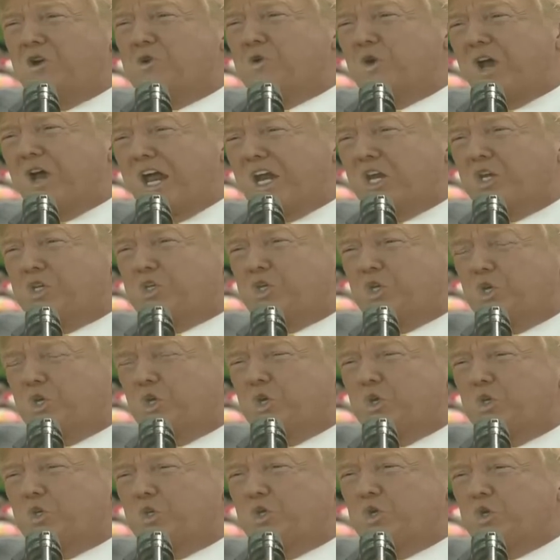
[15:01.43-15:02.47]

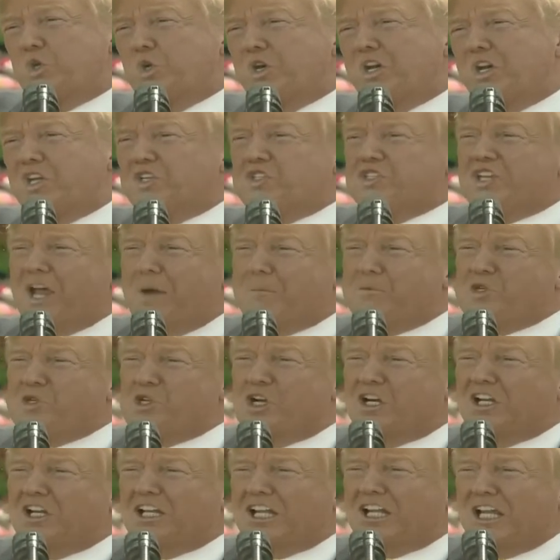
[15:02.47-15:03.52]
gratitude to an
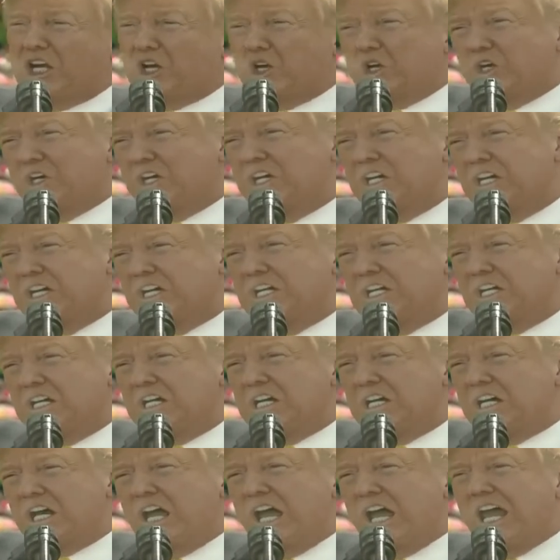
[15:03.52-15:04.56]
exceptional leader,
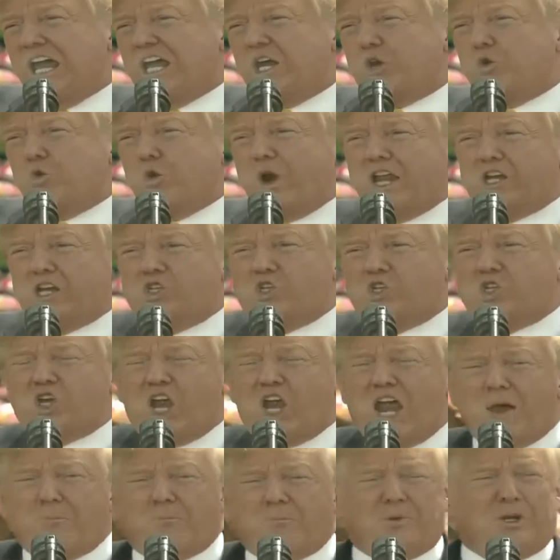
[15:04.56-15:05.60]
a great
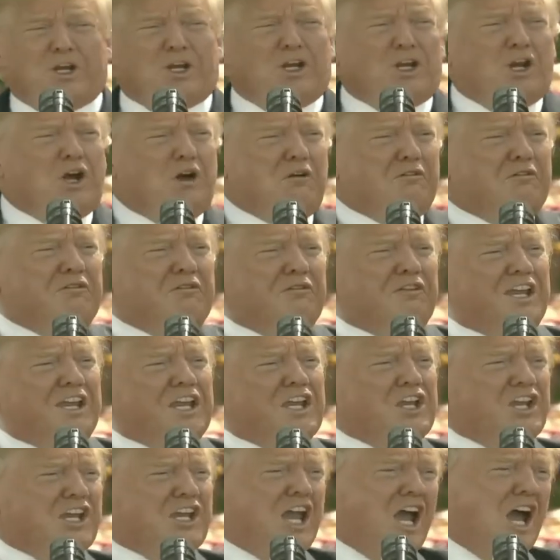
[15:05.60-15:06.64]
champion of
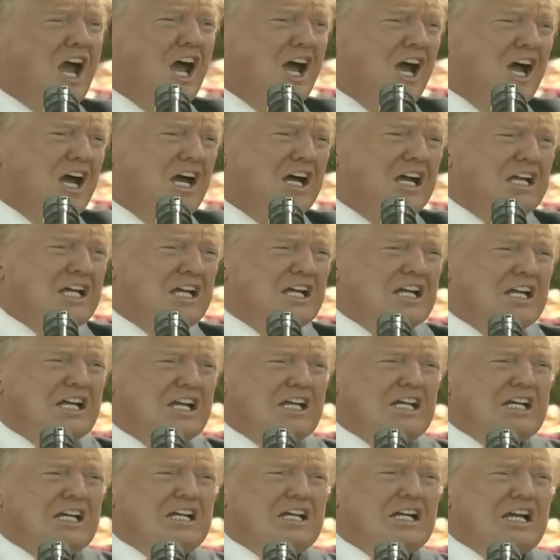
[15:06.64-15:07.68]
India,
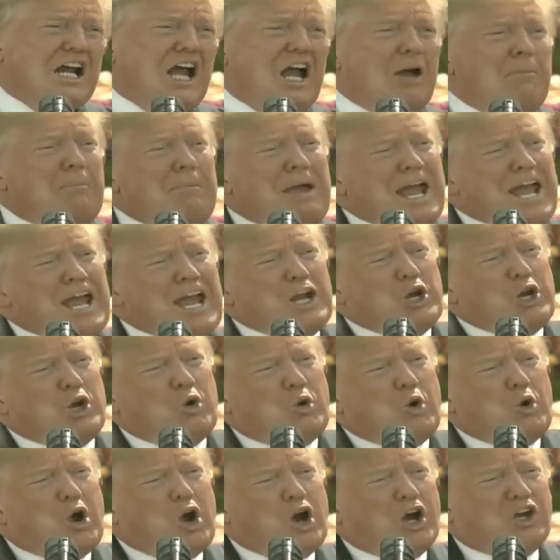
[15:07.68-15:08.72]
a man who
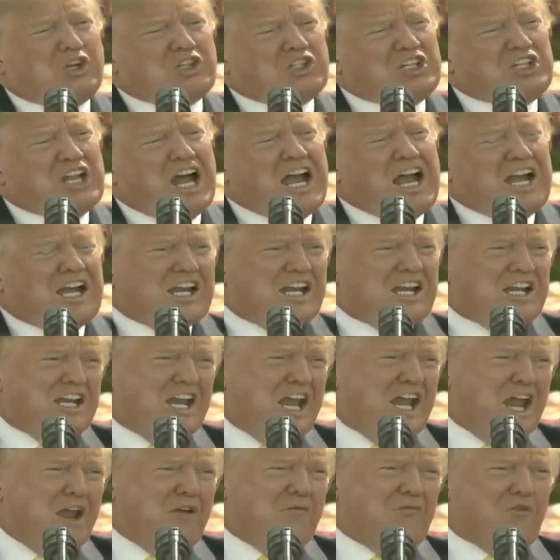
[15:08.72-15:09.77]
works night and
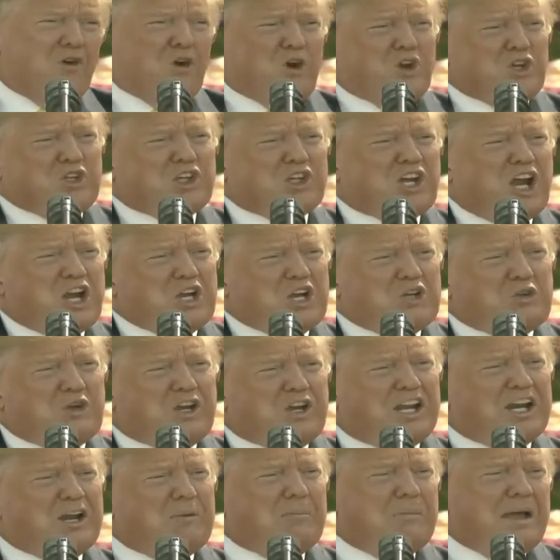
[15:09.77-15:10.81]
day for his country,
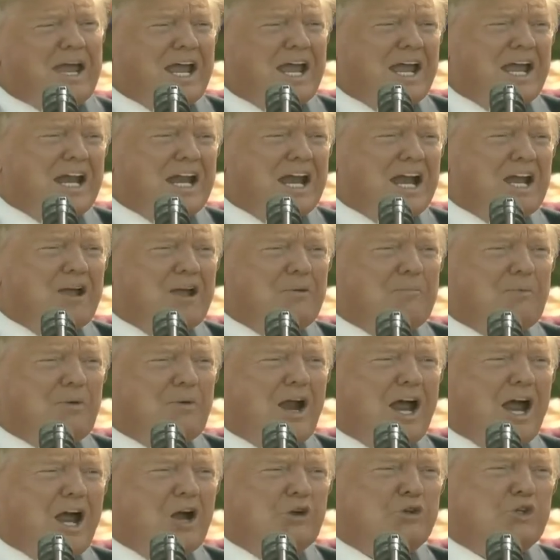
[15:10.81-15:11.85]
and a man I am
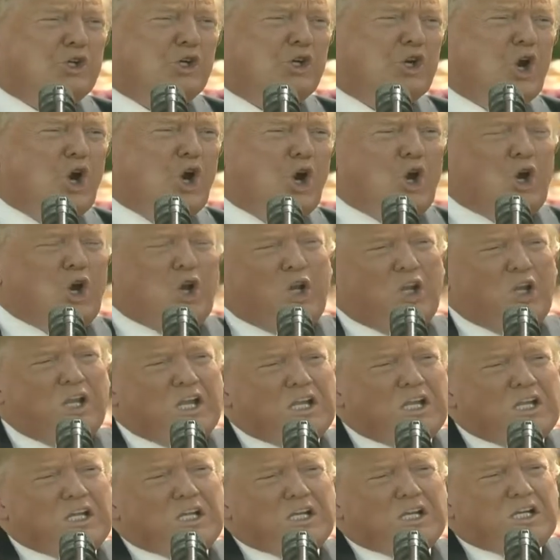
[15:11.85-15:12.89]
proud to call
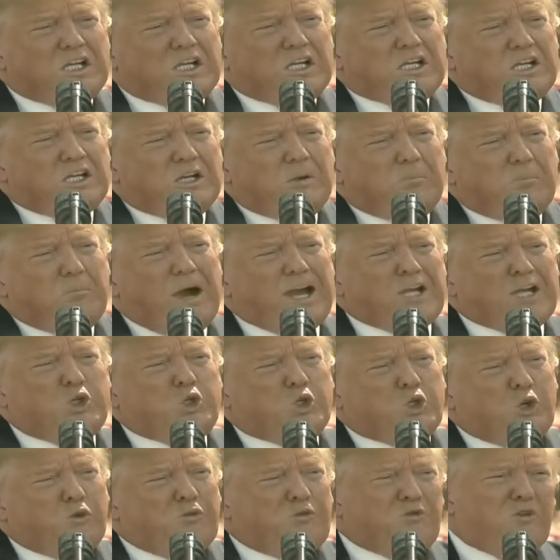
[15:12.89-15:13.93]
my
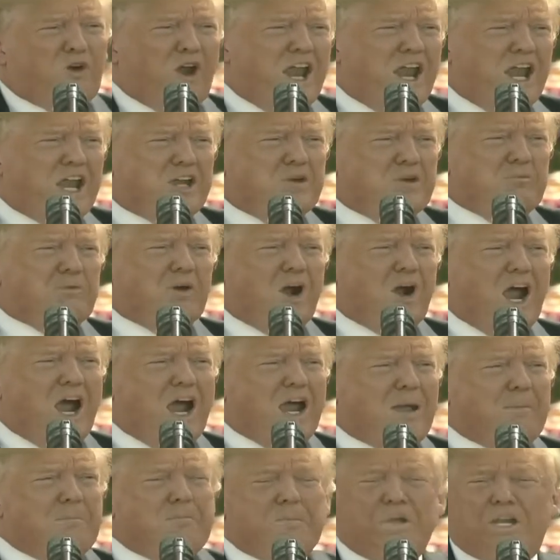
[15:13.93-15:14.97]
true friend,
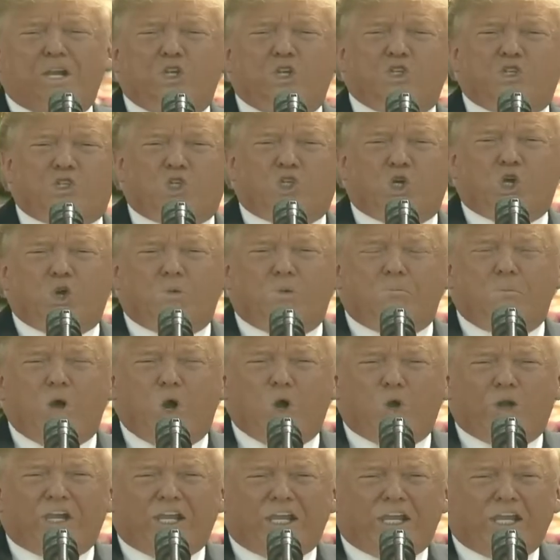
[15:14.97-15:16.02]
Prime Minister
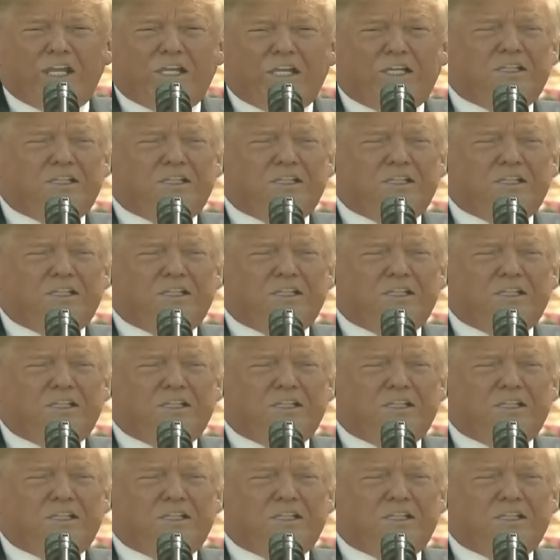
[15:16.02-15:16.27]
Modi.